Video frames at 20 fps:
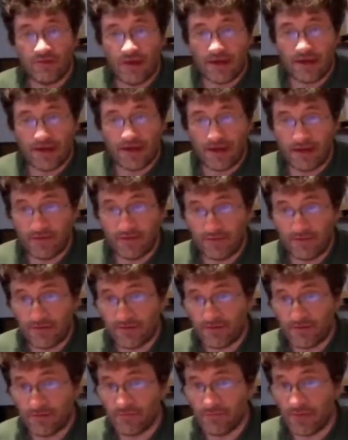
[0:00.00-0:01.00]

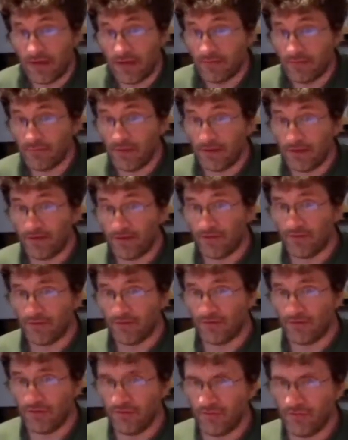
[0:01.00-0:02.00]
accounts are manned by
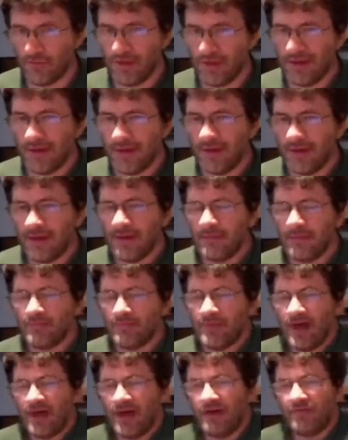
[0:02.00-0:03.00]
those who
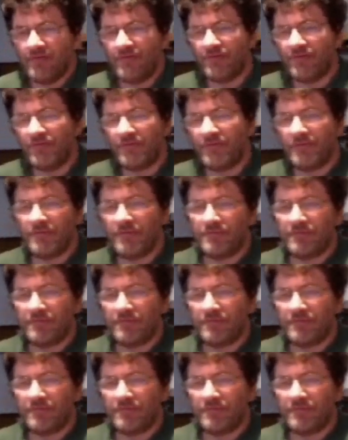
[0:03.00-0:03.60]
have